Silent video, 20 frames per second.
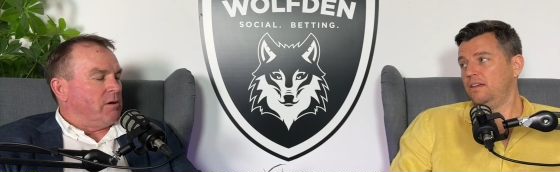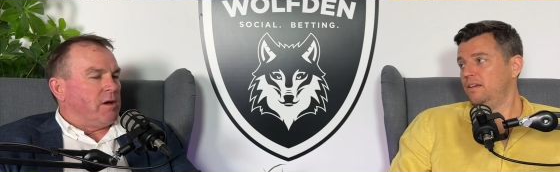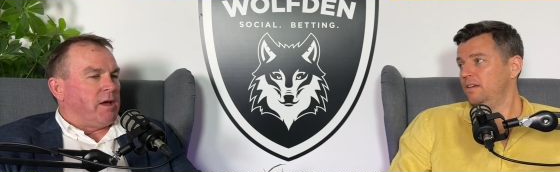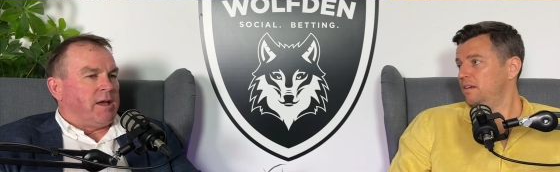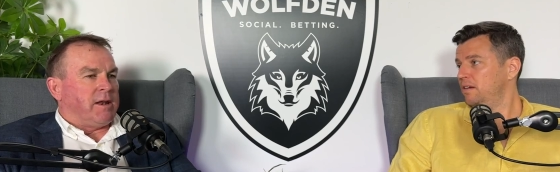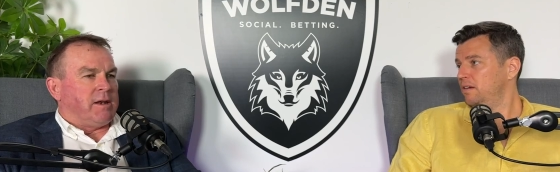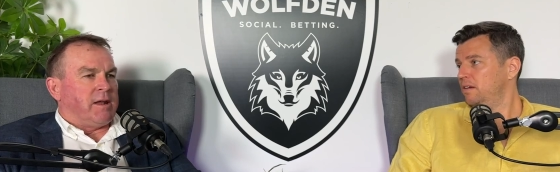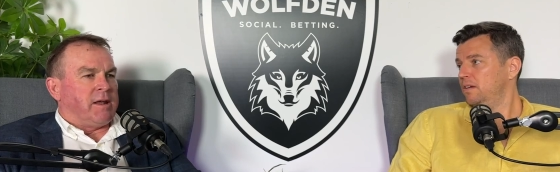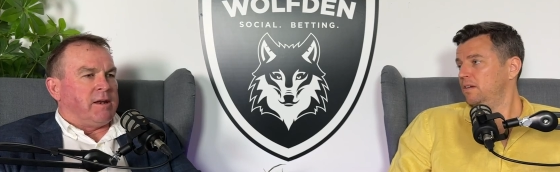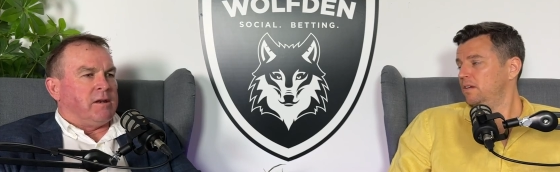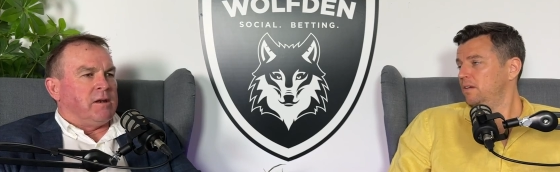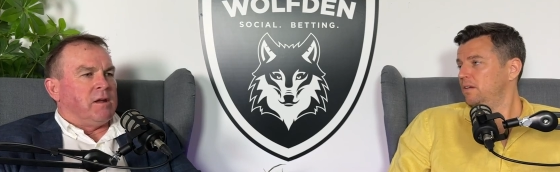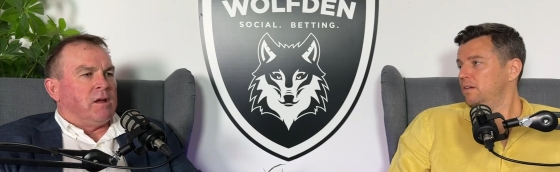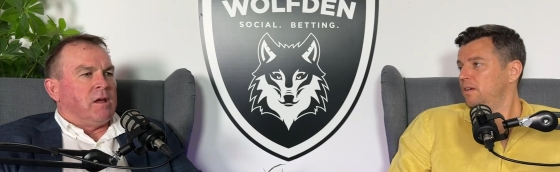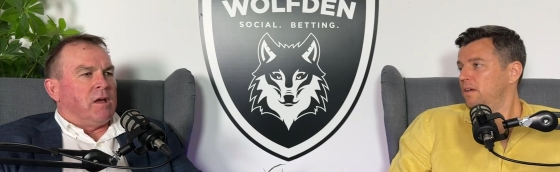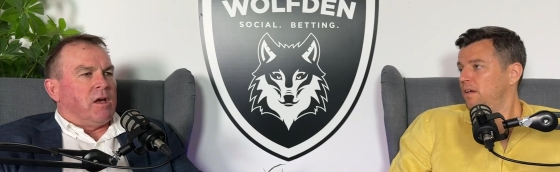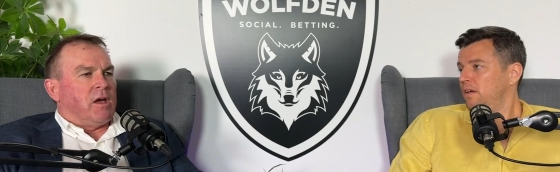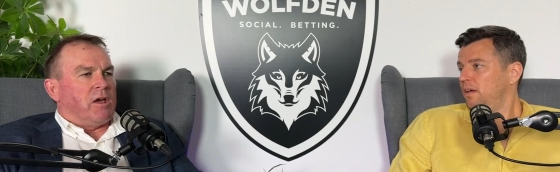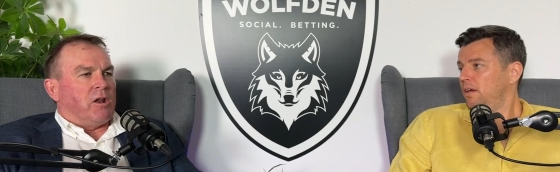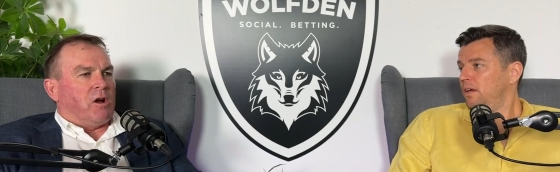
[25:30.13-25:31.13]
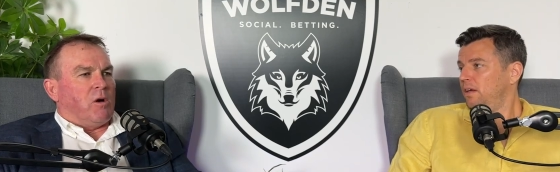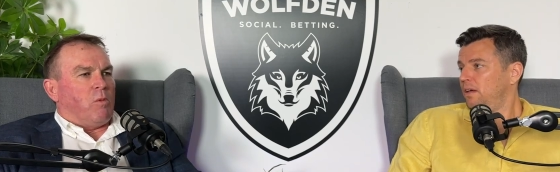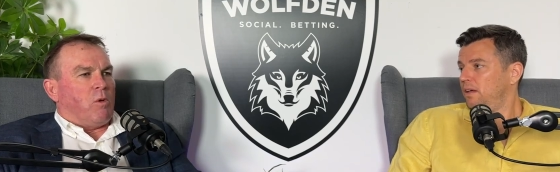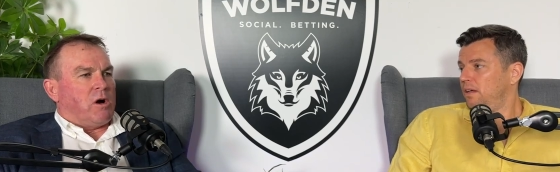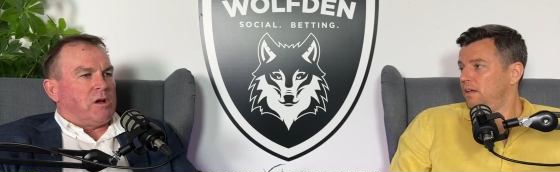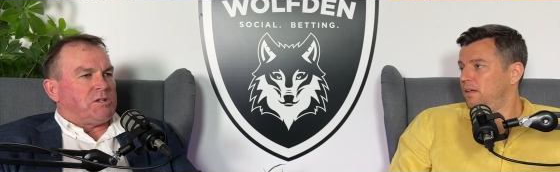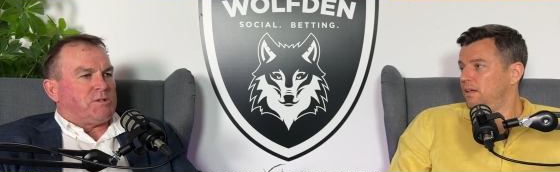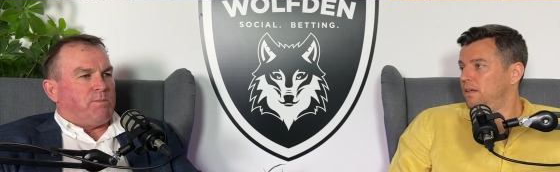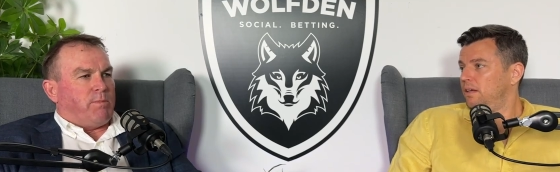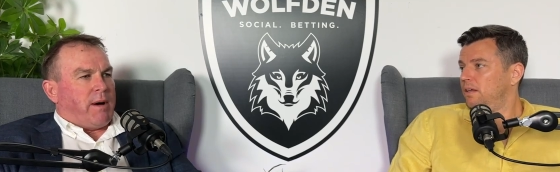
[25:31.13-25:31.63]
Speaker 1: and and and I
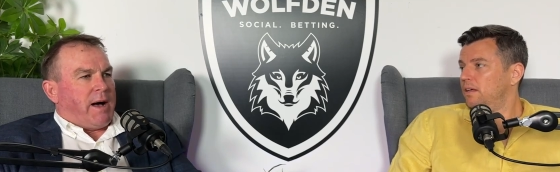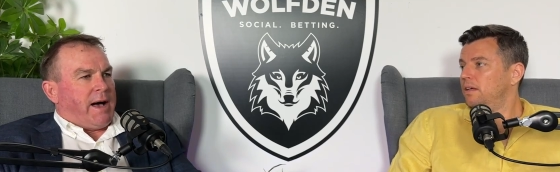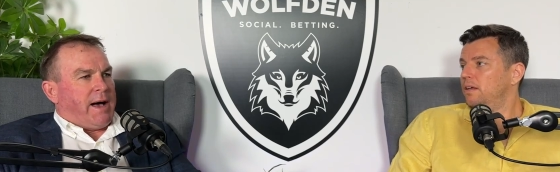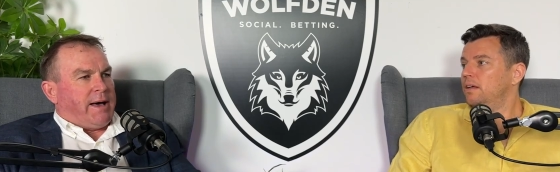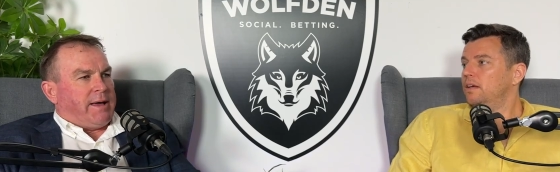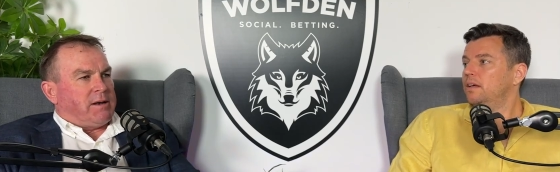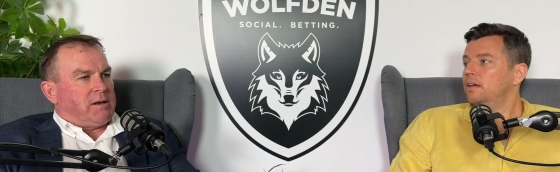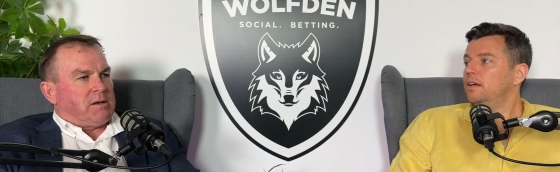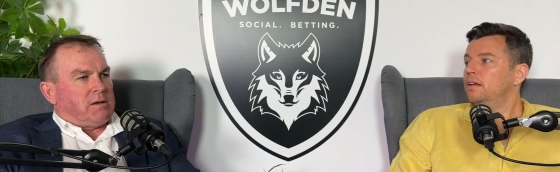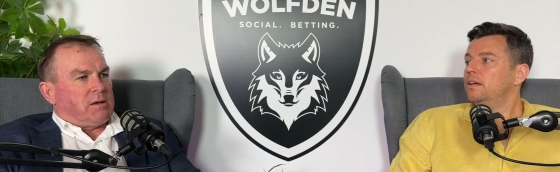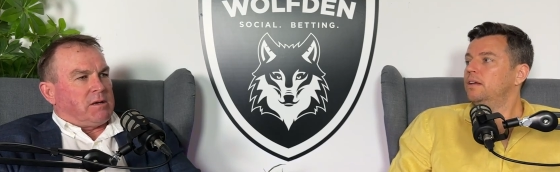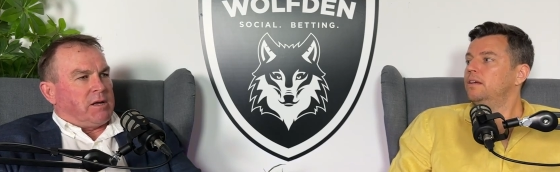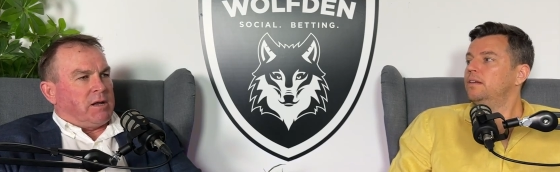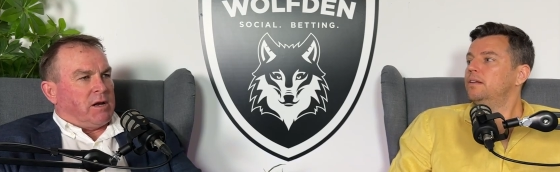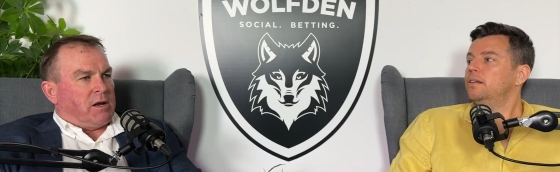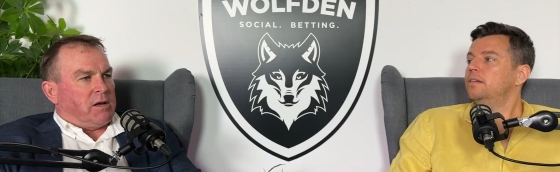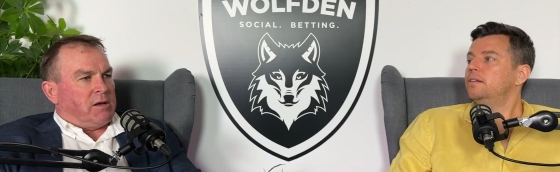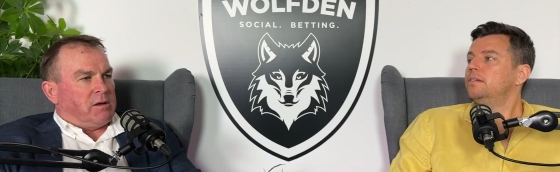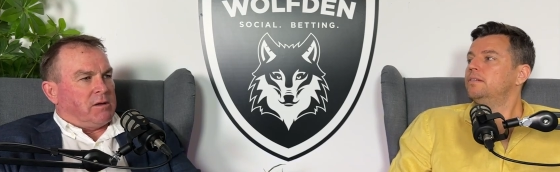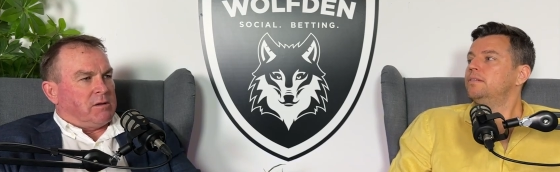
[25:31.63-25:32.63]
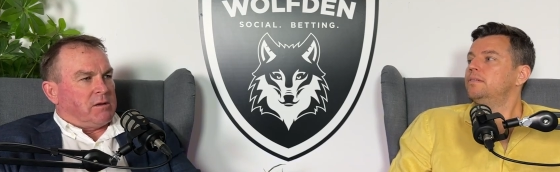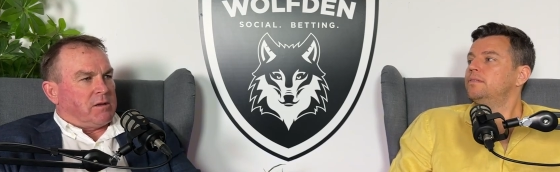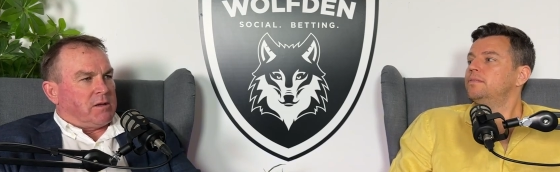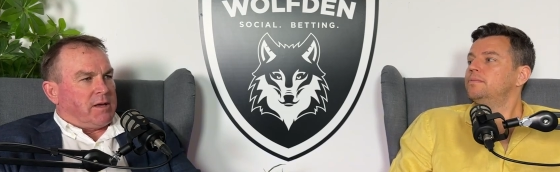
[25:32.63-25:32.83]
watched Bart you know,